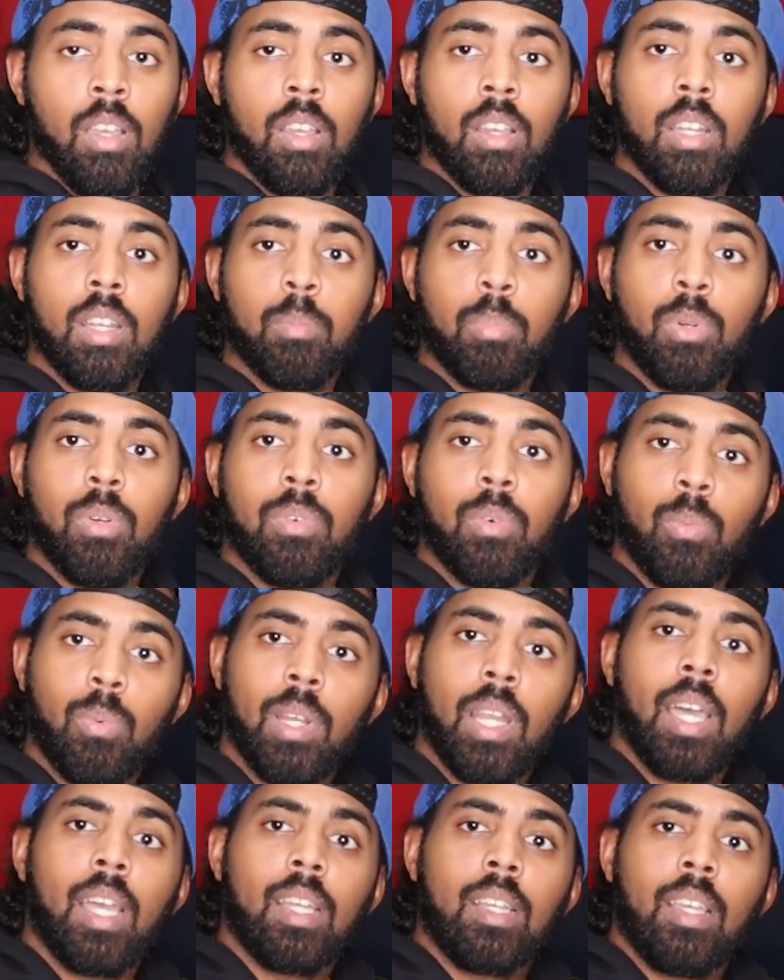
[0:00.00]
could improve,
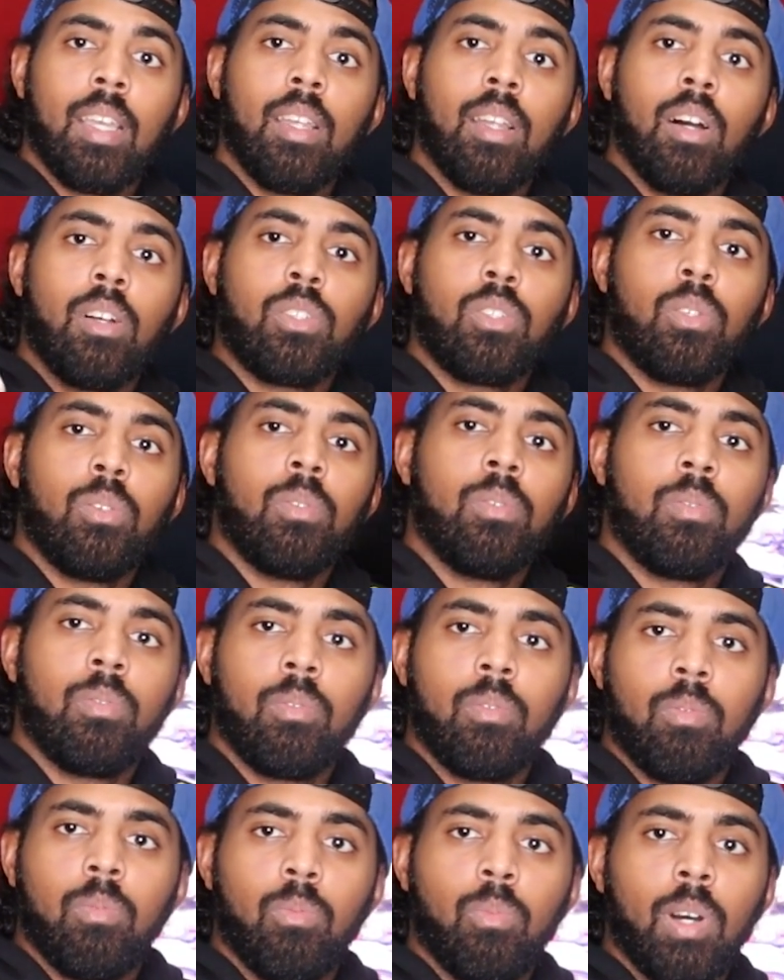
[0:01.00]
and also
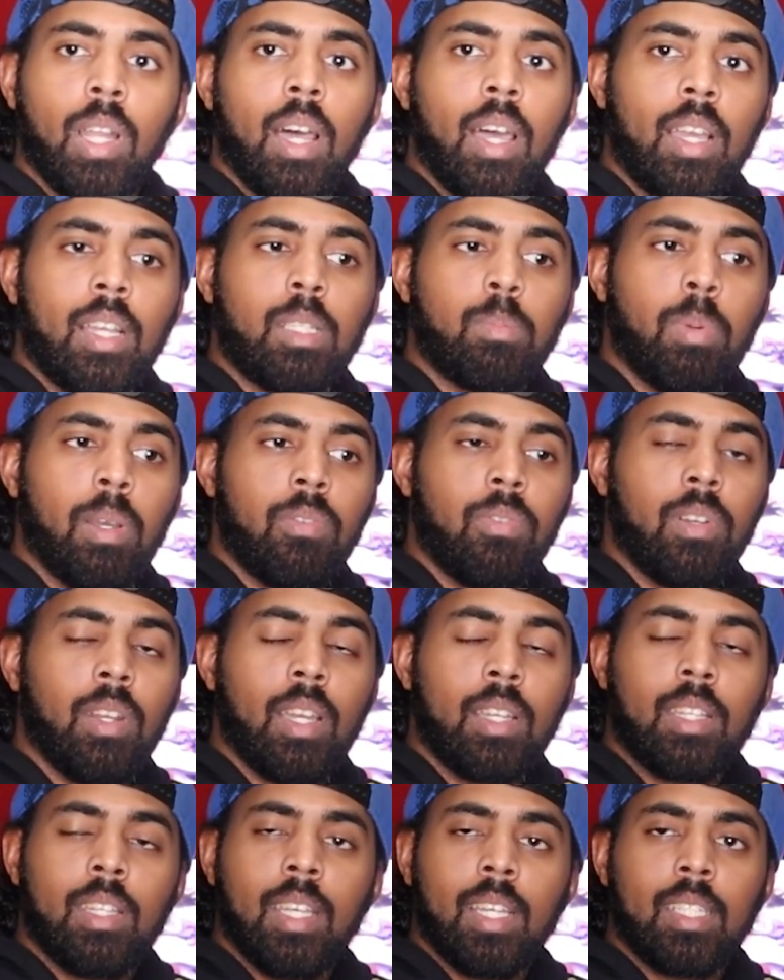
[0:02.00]
what I expect for
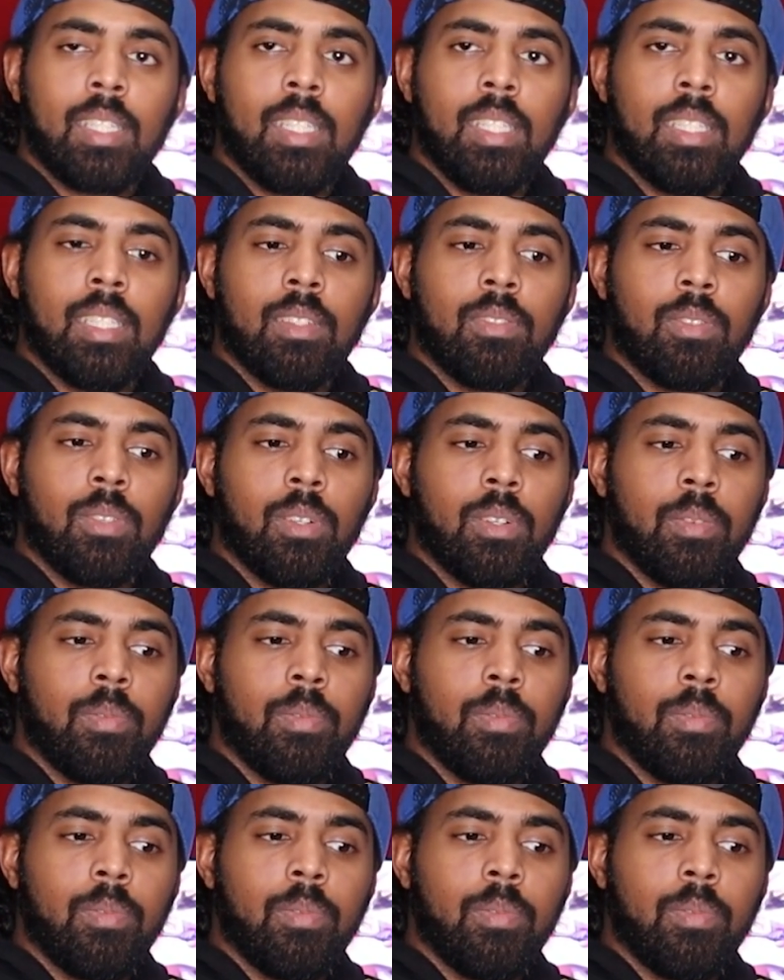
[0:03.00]
the next season.